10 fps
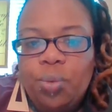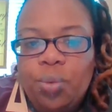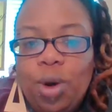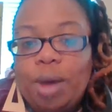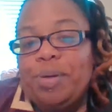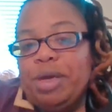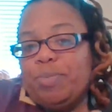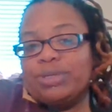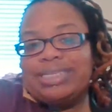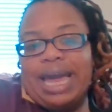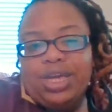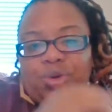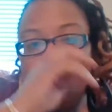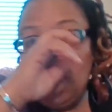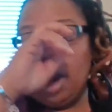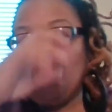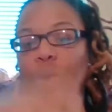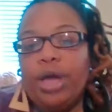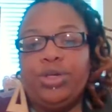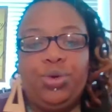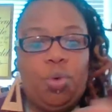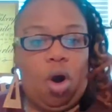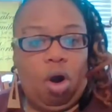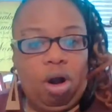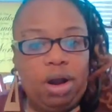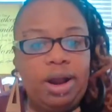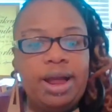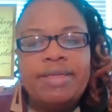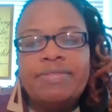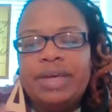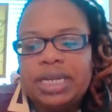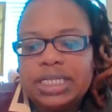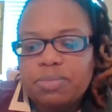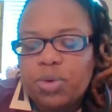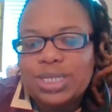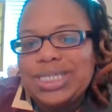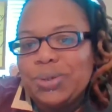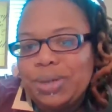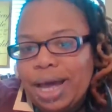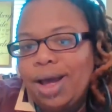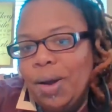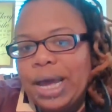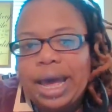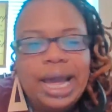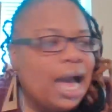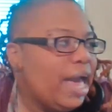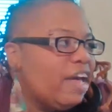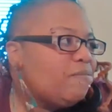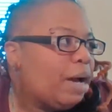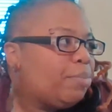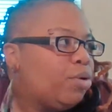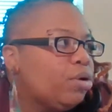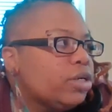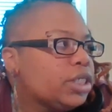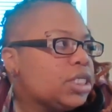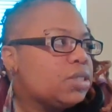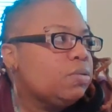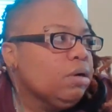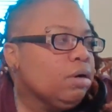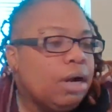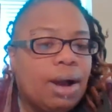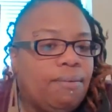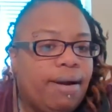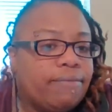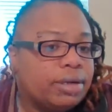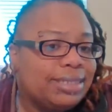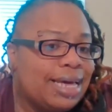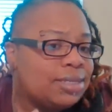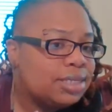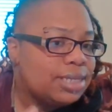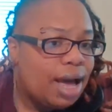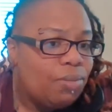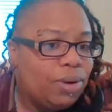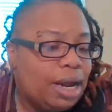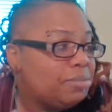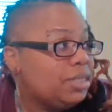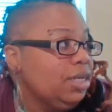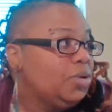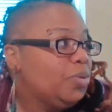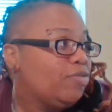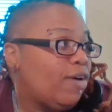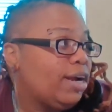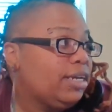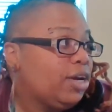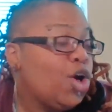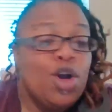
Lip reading: what people say you are and what you are, then it's more so like, okay, I have bipolar disorder. However, that's not what I'm dealing with right now.